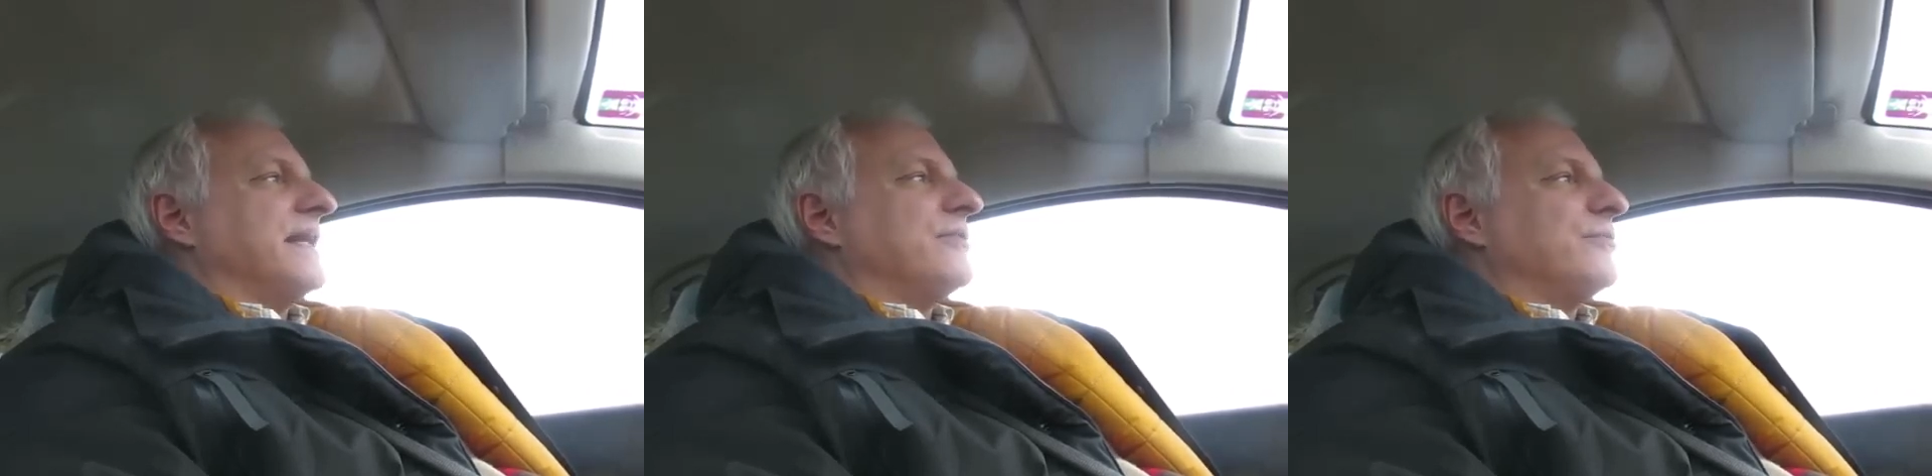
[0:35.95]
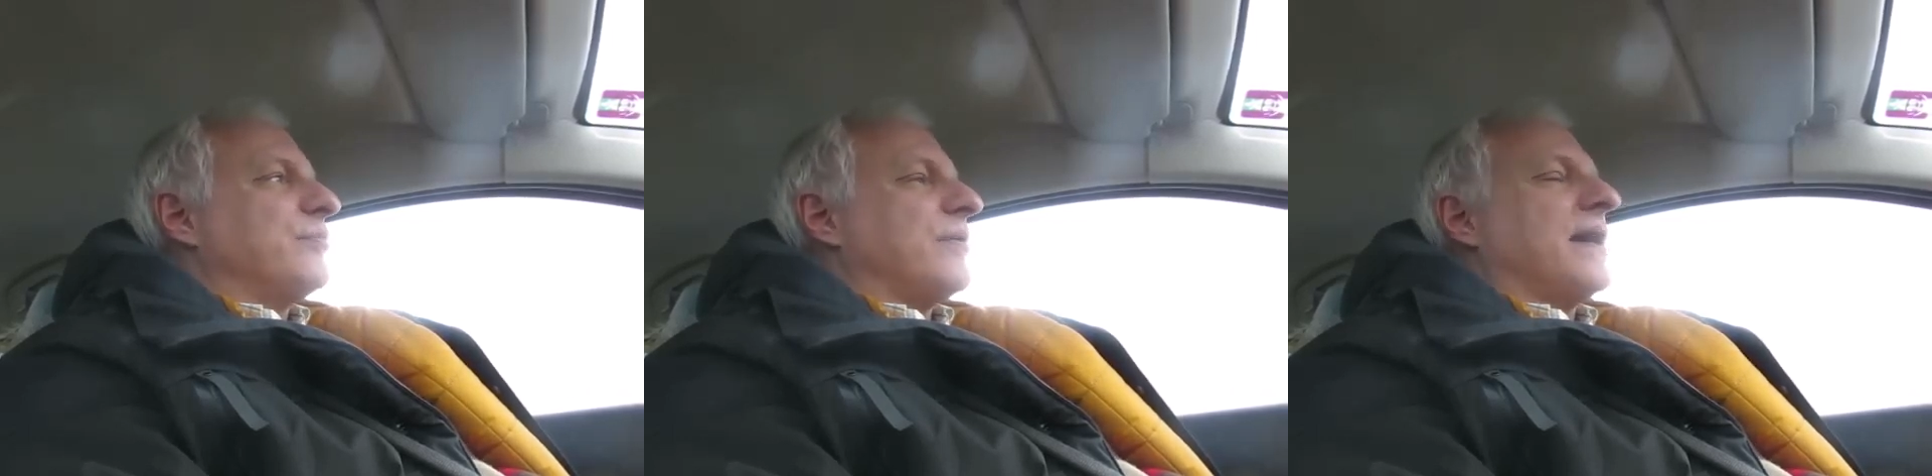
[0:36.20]

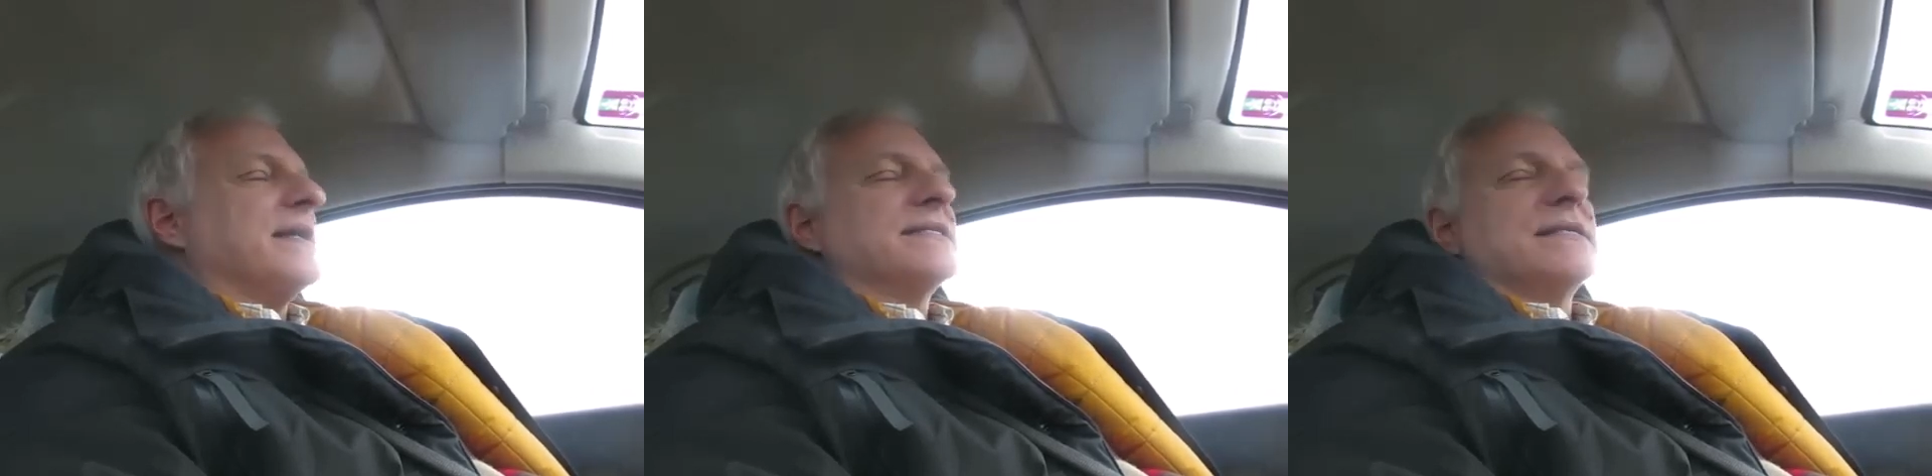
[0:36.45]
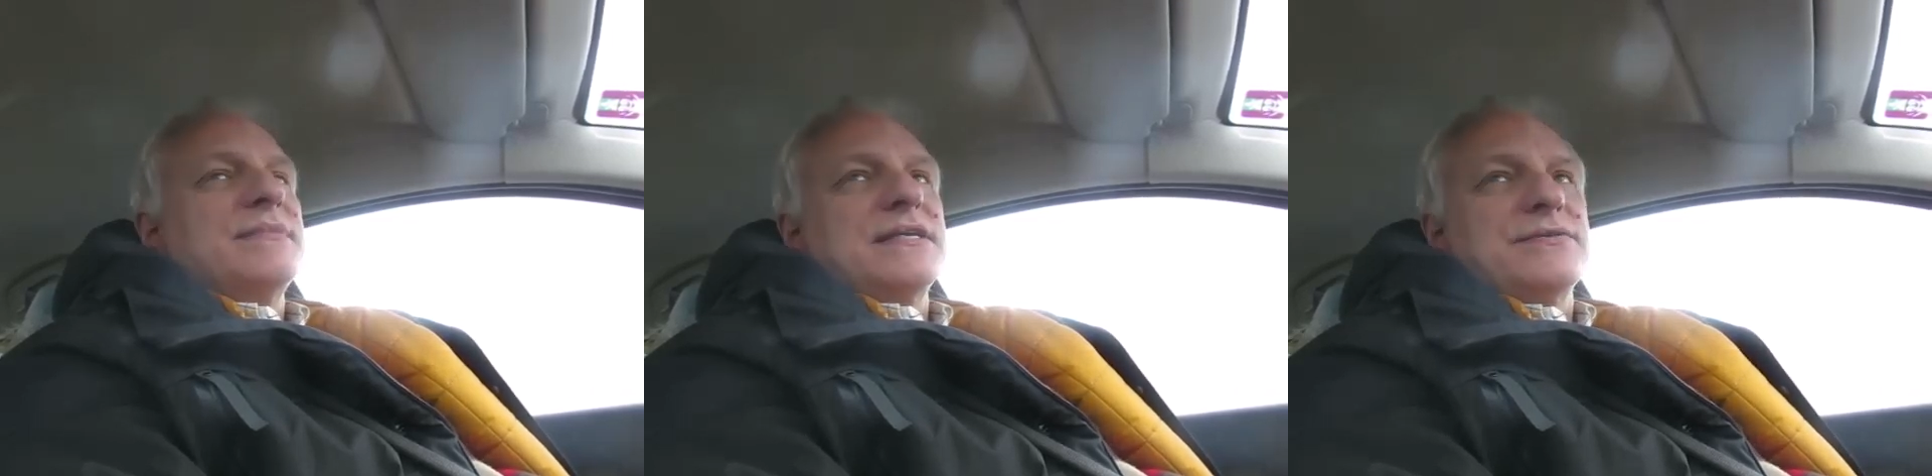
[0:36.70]

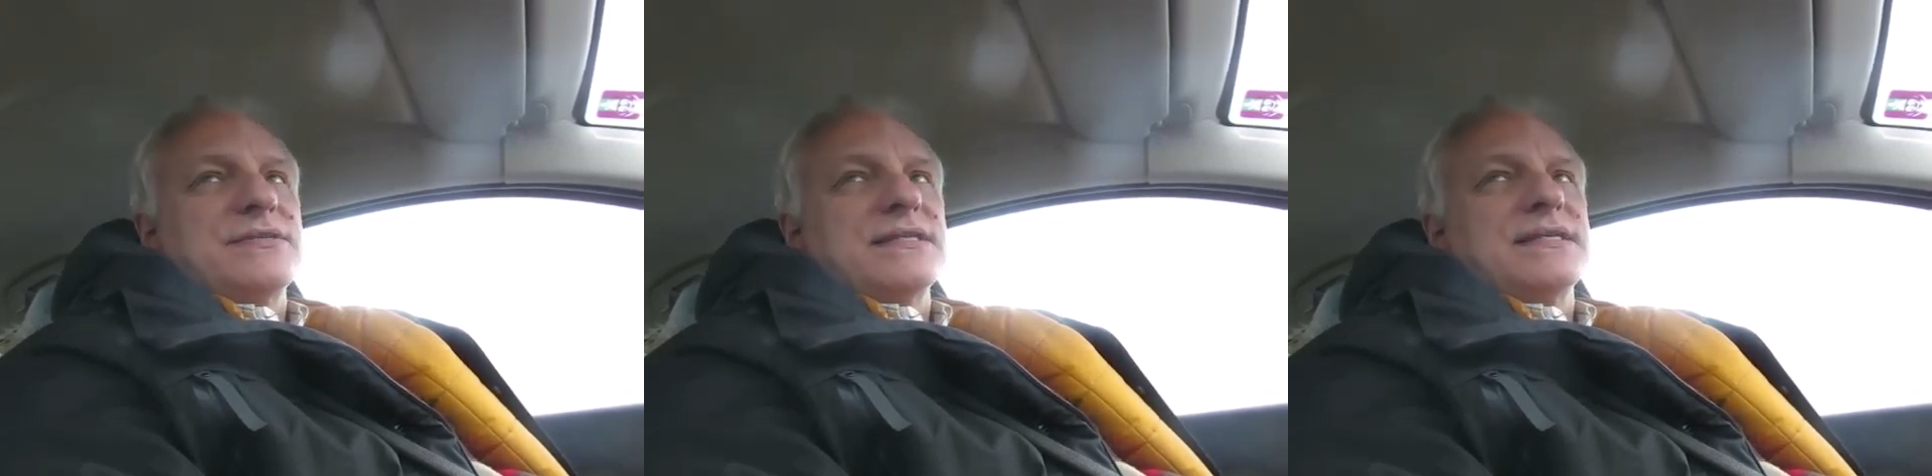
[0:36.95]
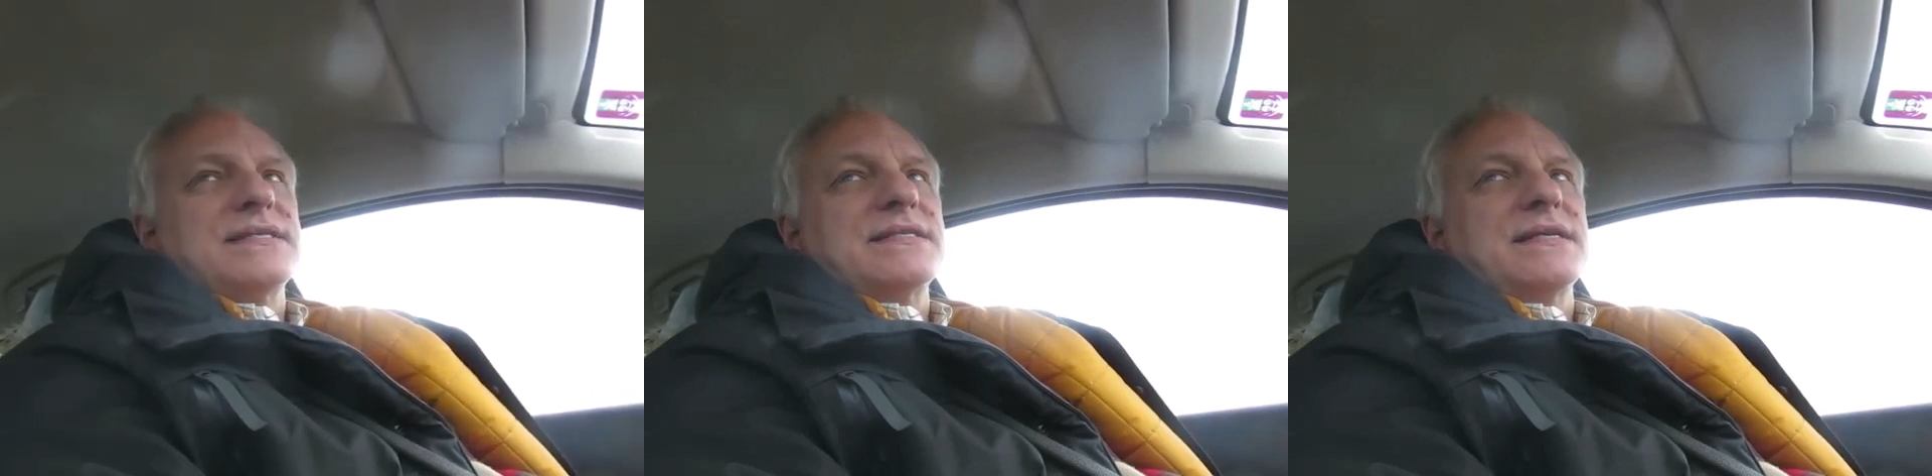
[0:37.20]
enterprise can be
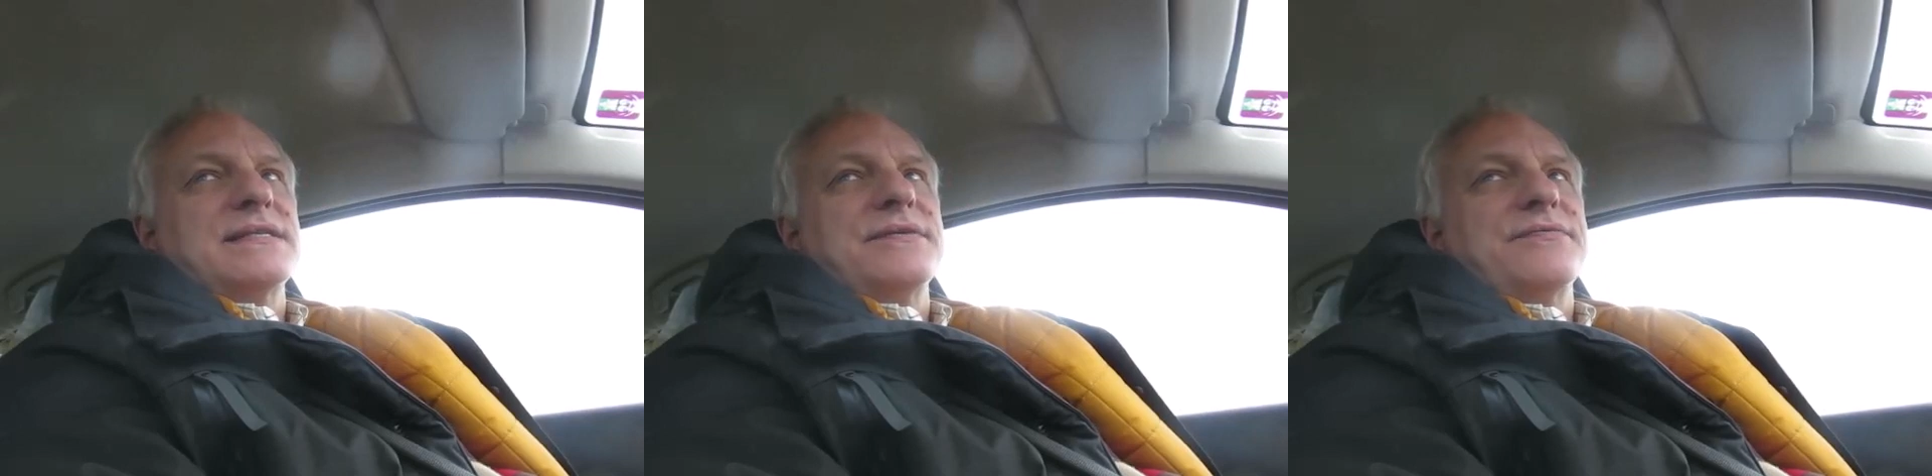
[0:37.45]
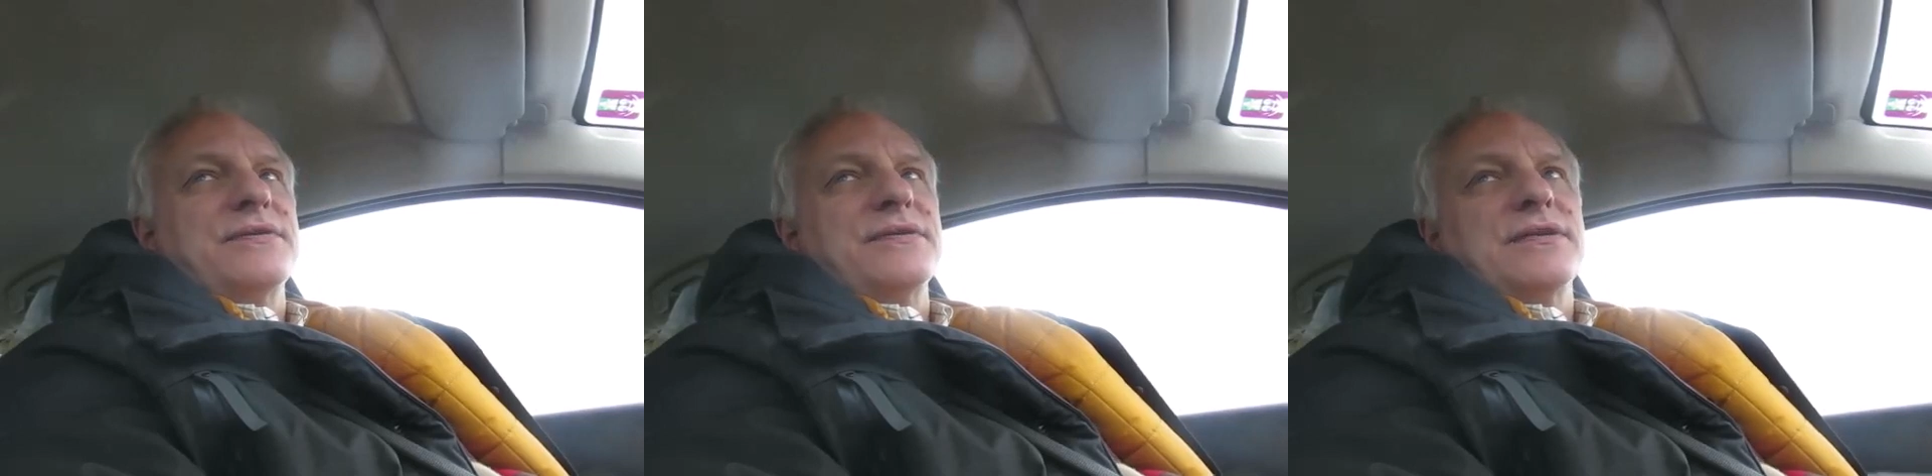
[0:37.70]
using this and
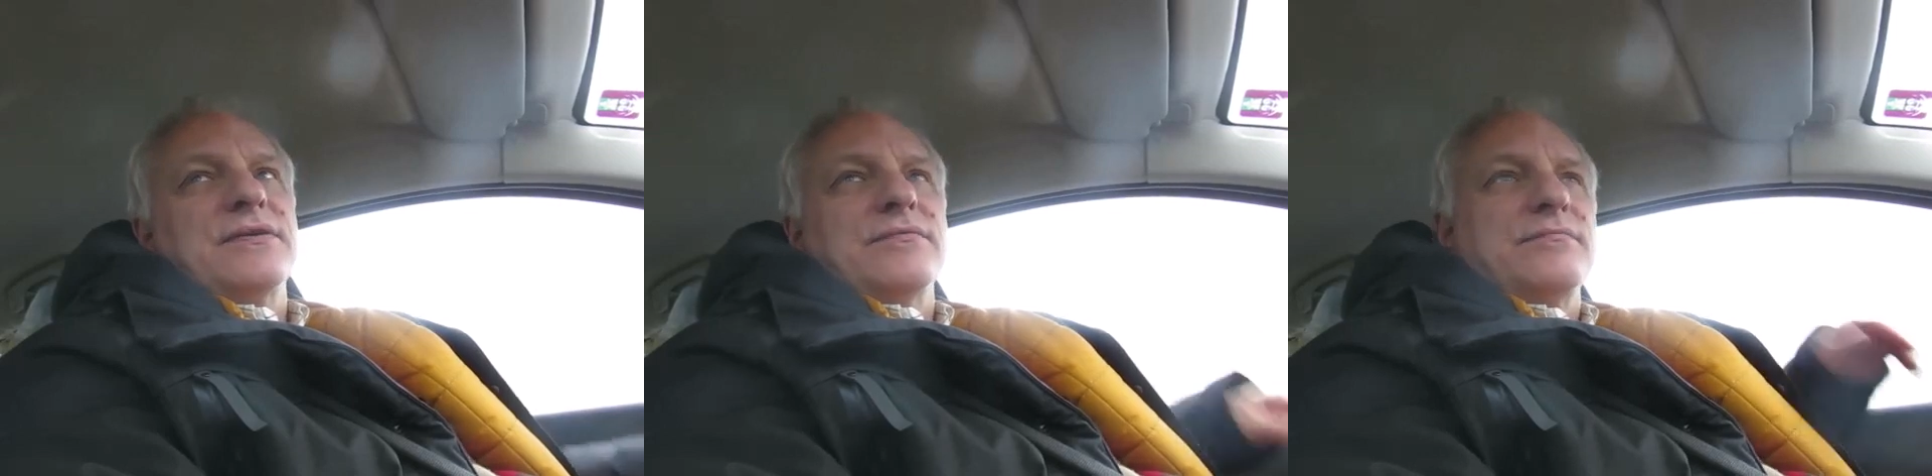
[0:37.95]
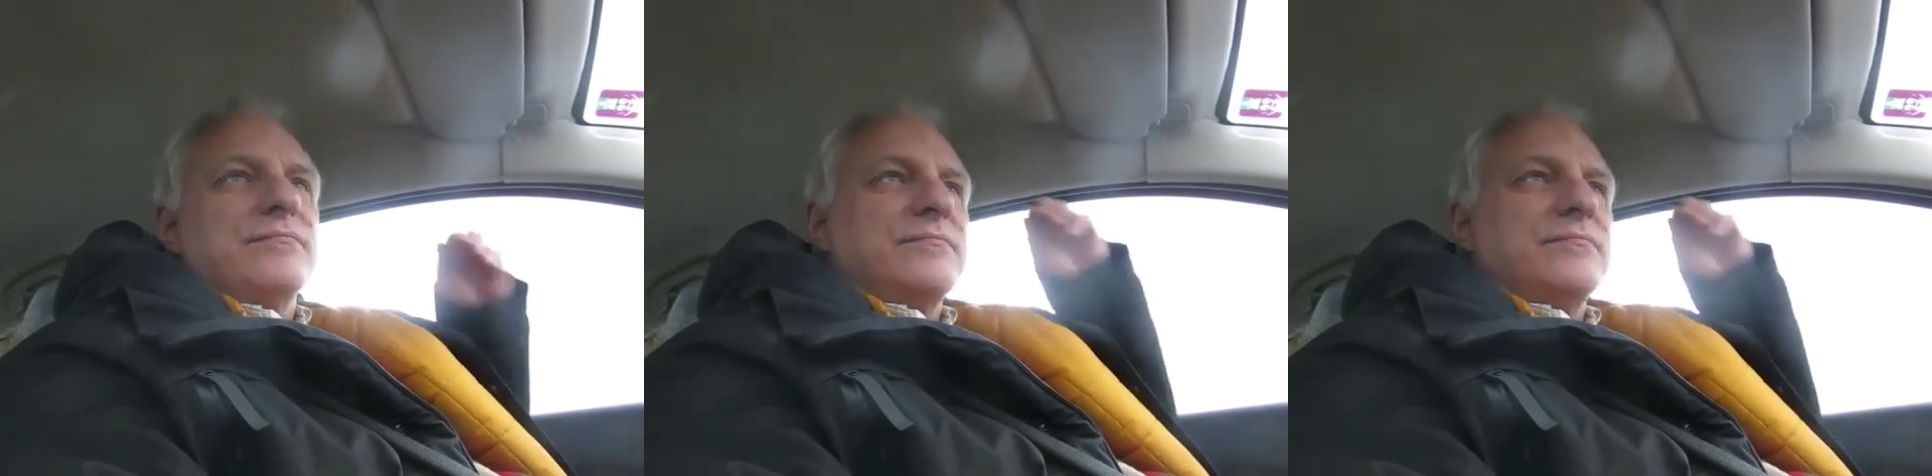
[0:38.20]
different you know